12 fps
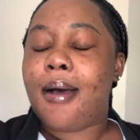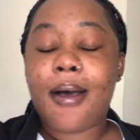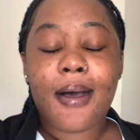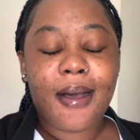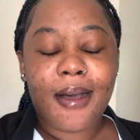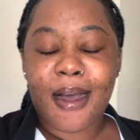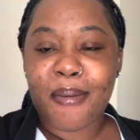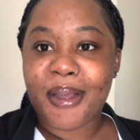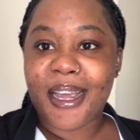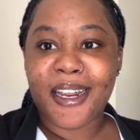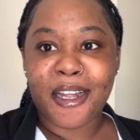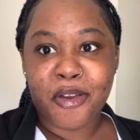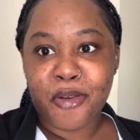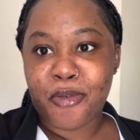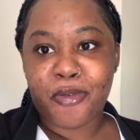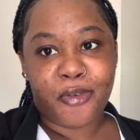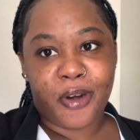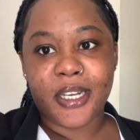i'm getting a new
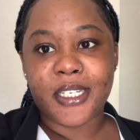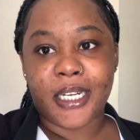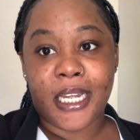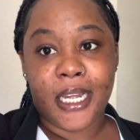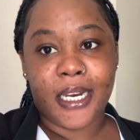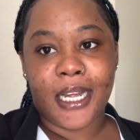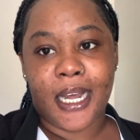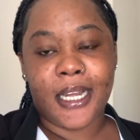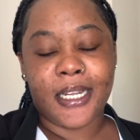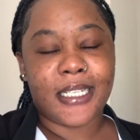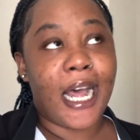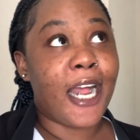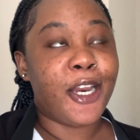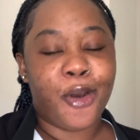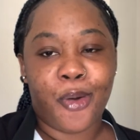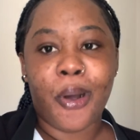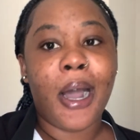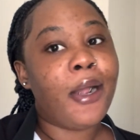fridge again guys i
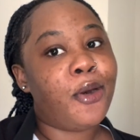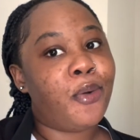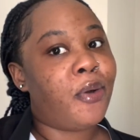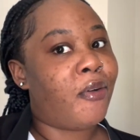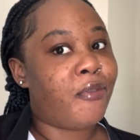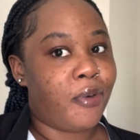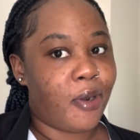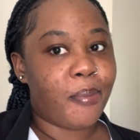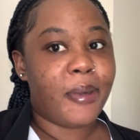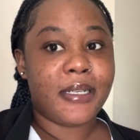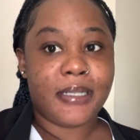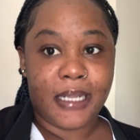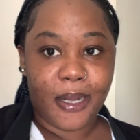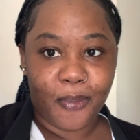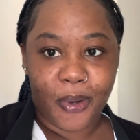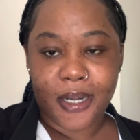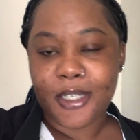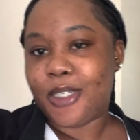know i know on vlogmas day
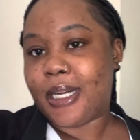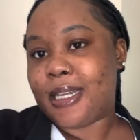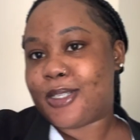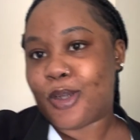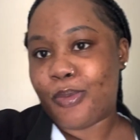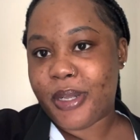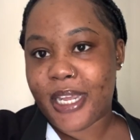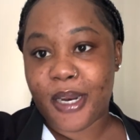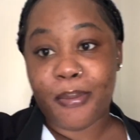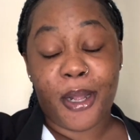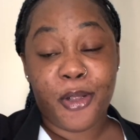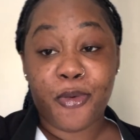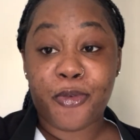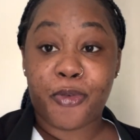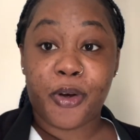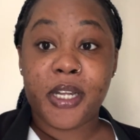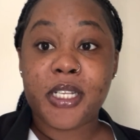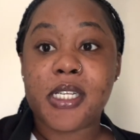one you guys saw me getting my new
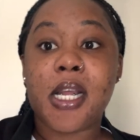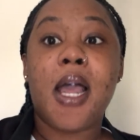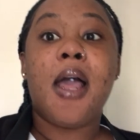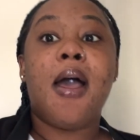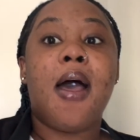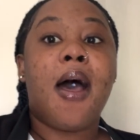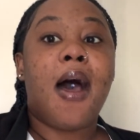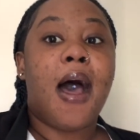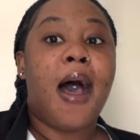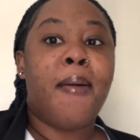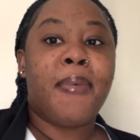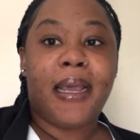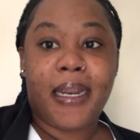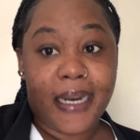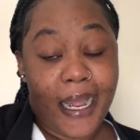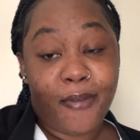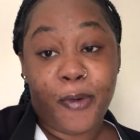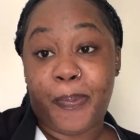fridge i'm getting
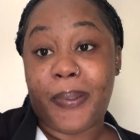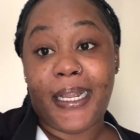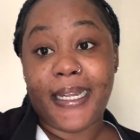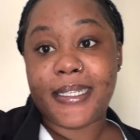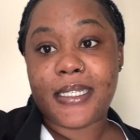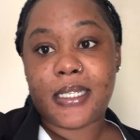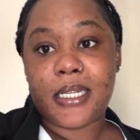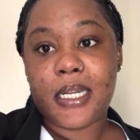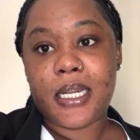that replaced